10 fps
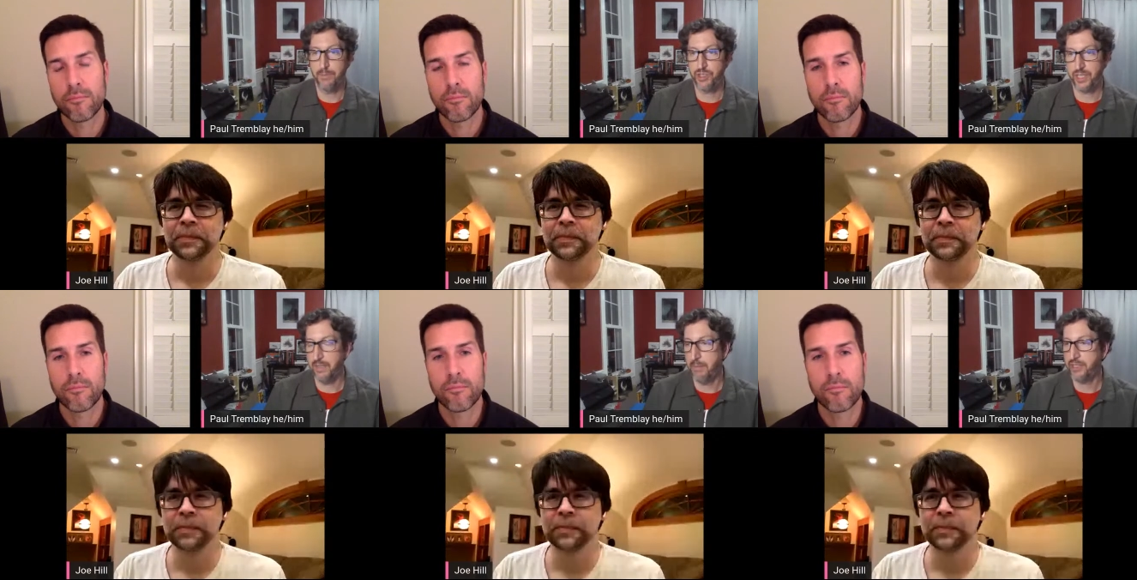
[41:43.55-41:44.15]
Speaker 1: I'm
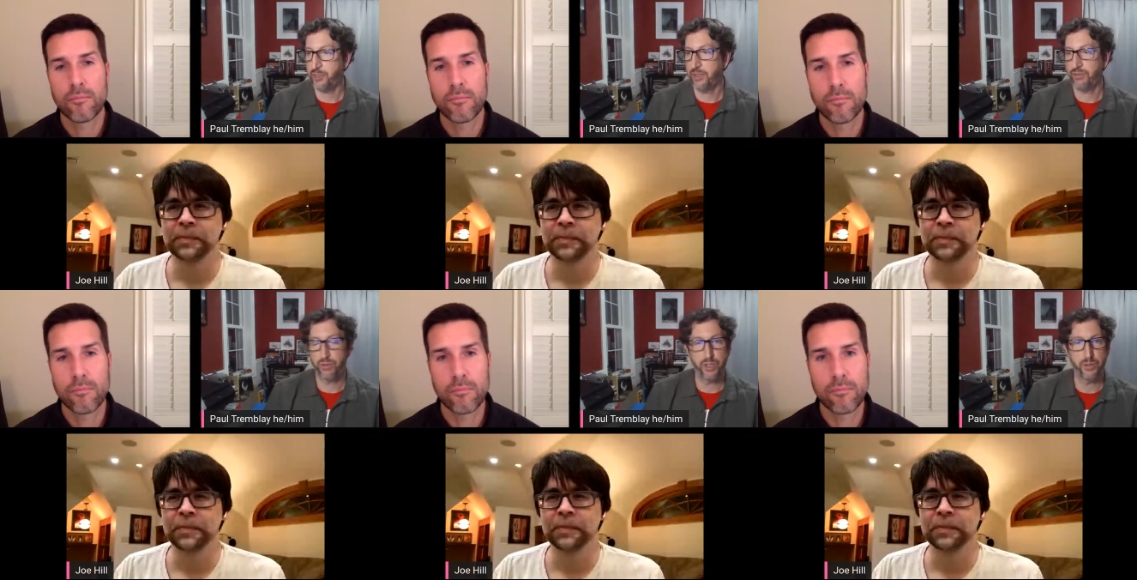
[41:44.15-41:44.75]
just going to
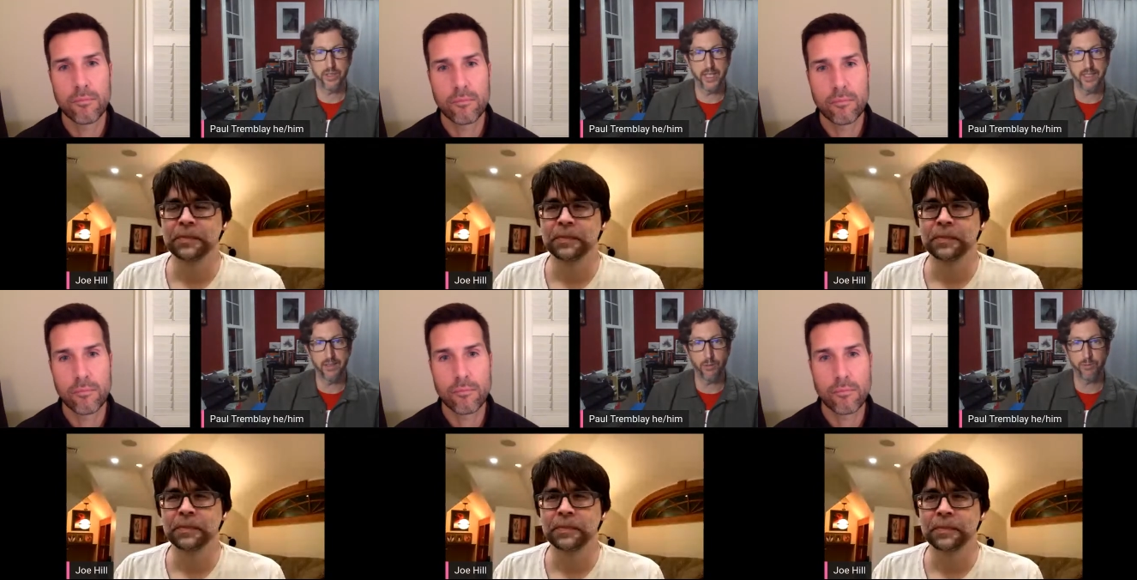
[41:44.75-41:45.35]
muscle it through, and
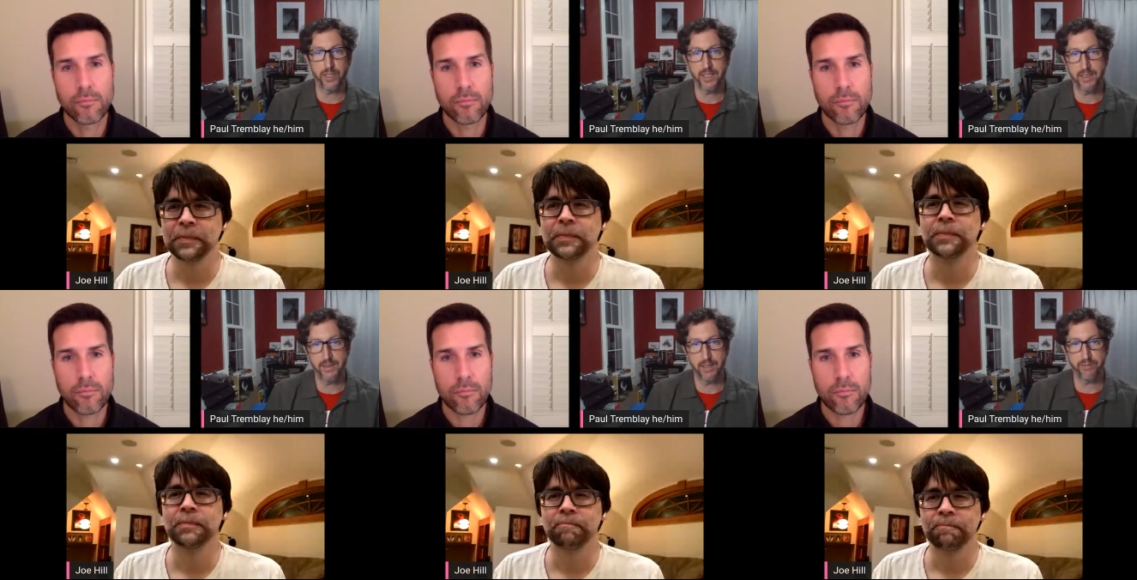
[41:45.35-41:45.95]
then
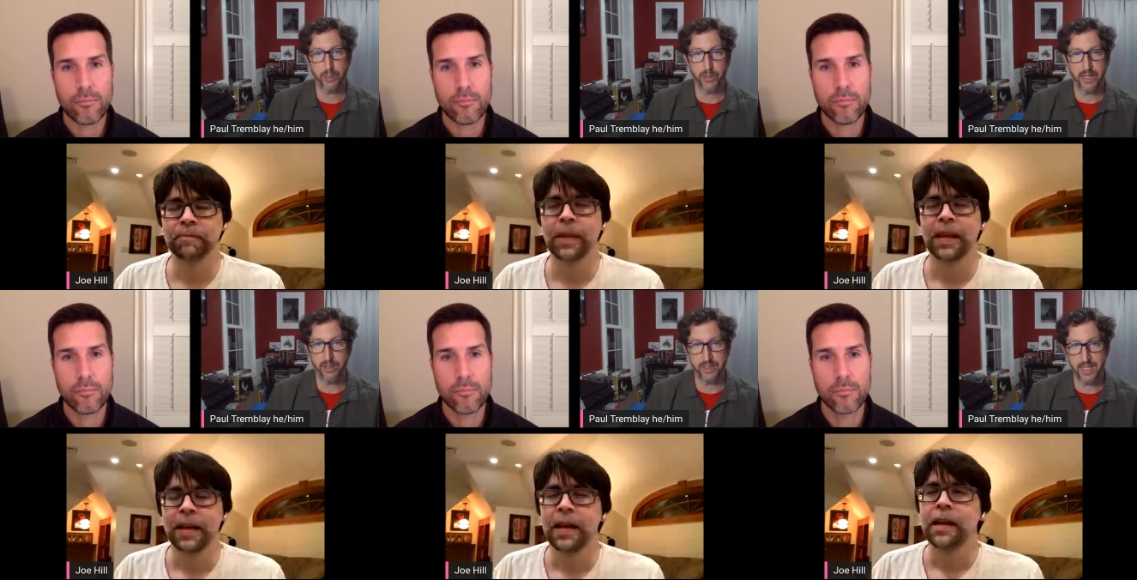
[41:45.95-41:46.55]
hopefully I
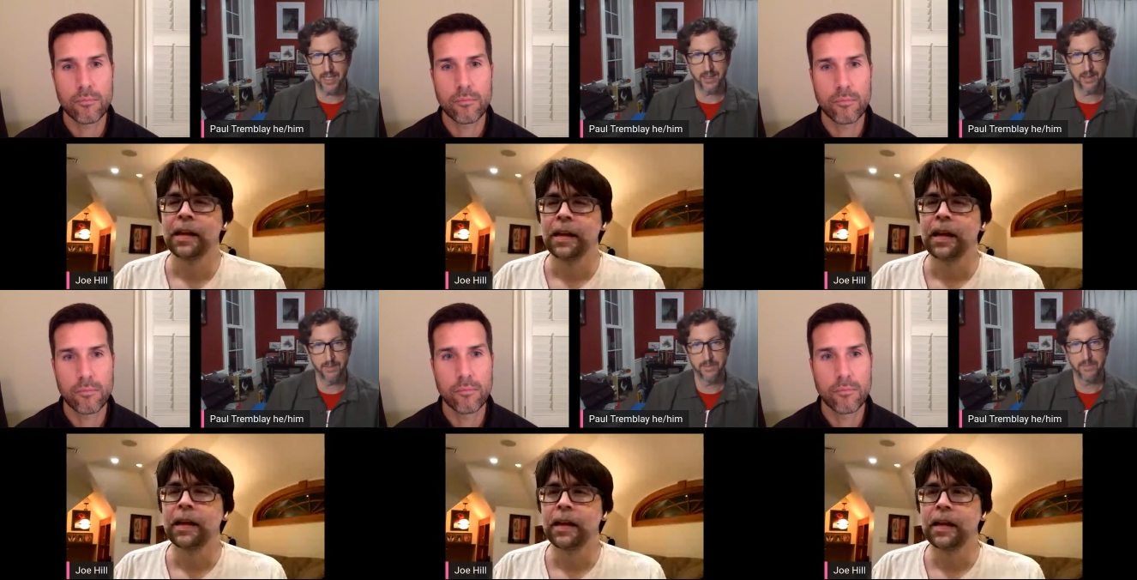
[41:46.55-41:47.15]
figure it out at the
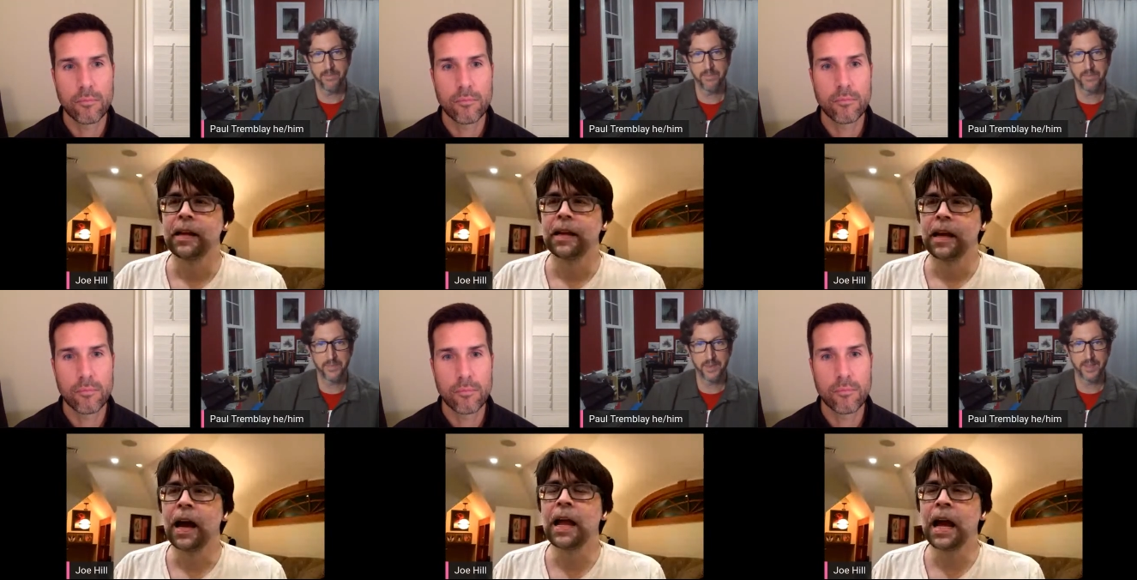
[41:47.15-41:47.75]
end.
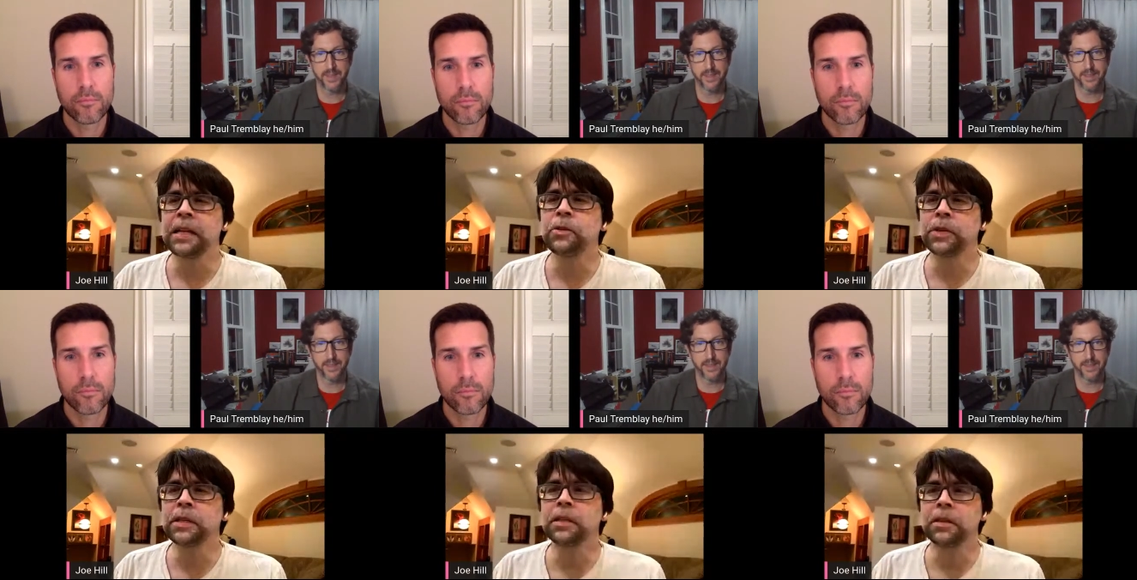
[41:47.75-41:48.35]
Speaker 2: I, I
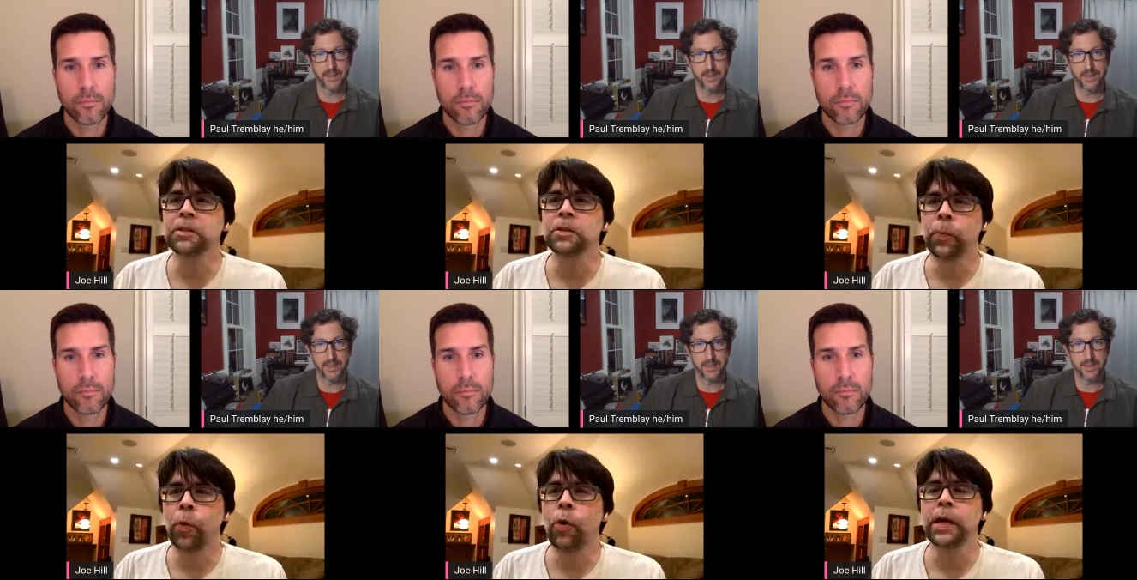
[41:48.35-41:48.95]
do think that there's
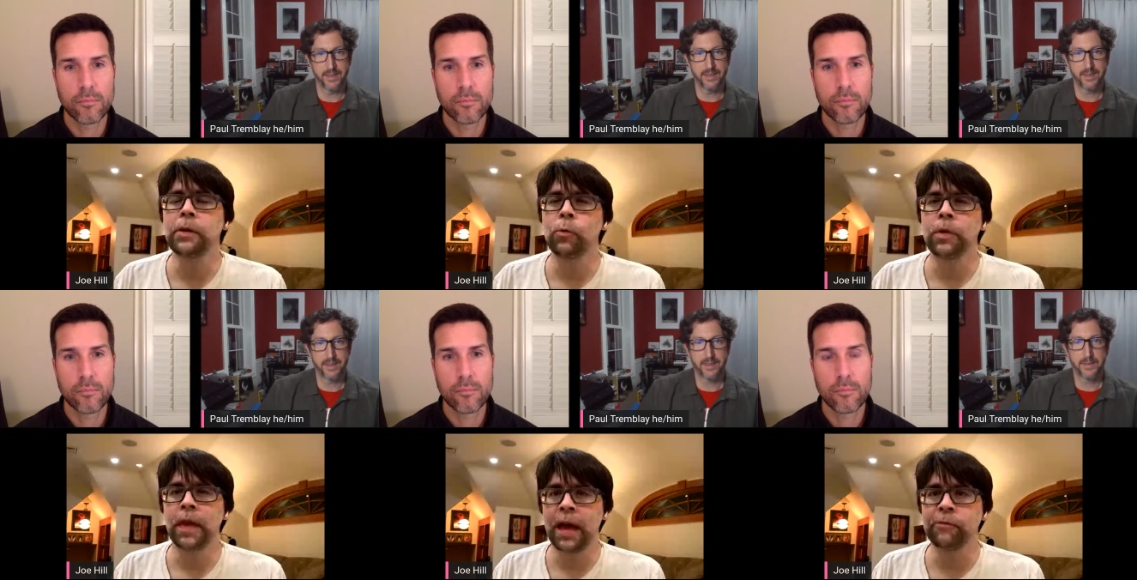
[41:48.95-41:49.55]
a point
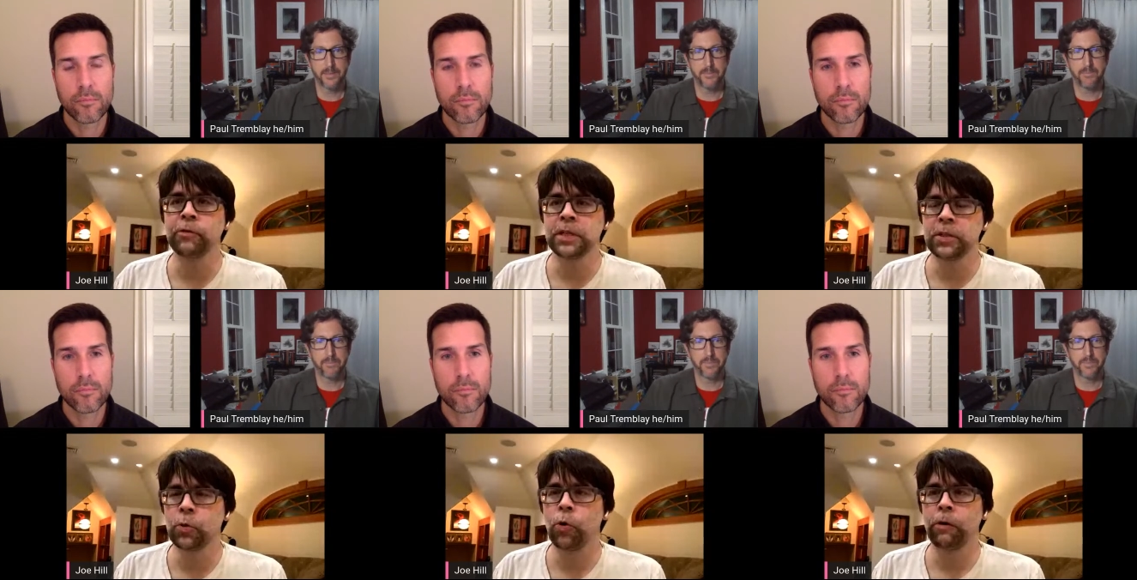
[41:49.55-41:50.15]
with
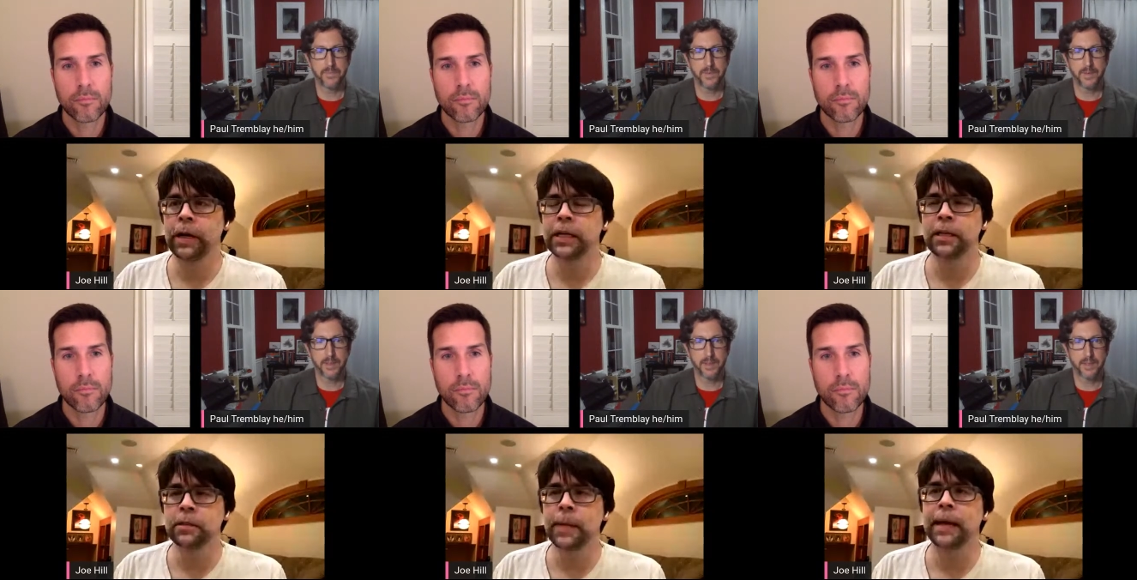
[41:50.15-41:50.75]
every story, and
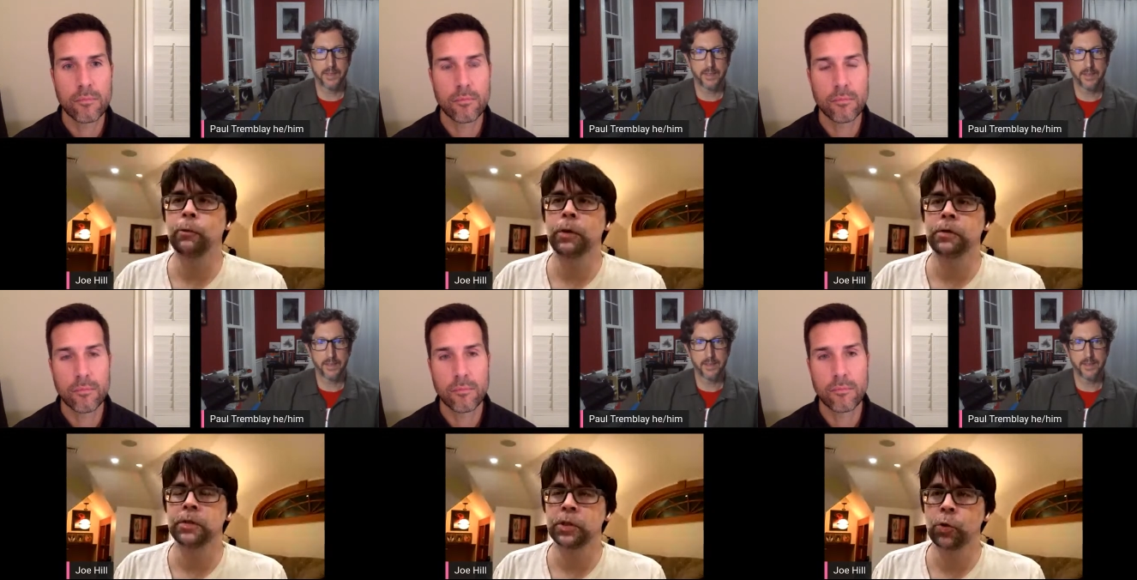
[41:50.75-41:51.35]
it doesn't matter
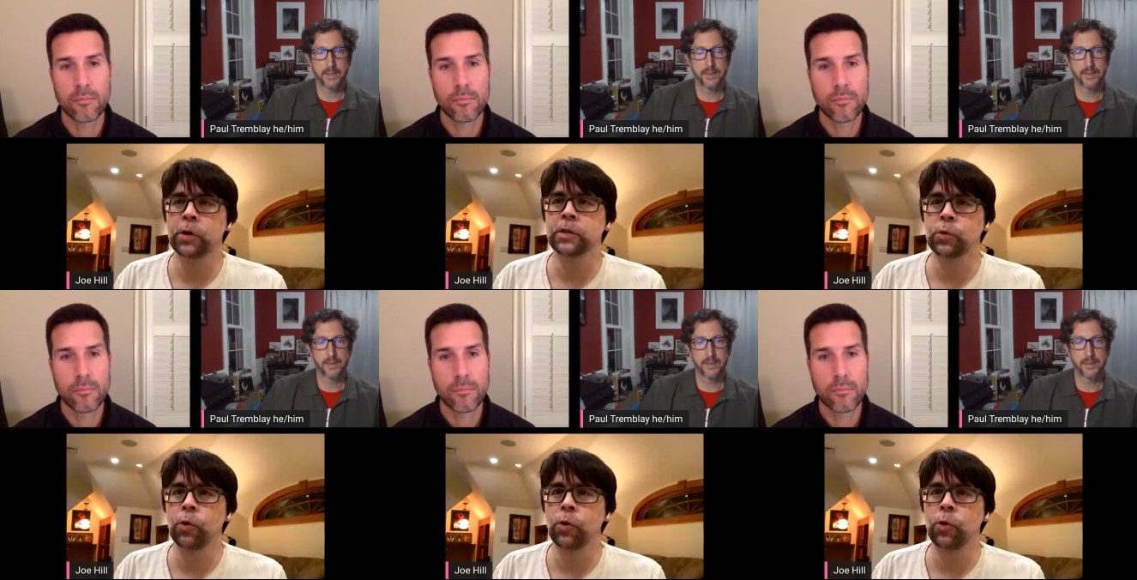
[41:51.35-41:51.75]
whether it's a short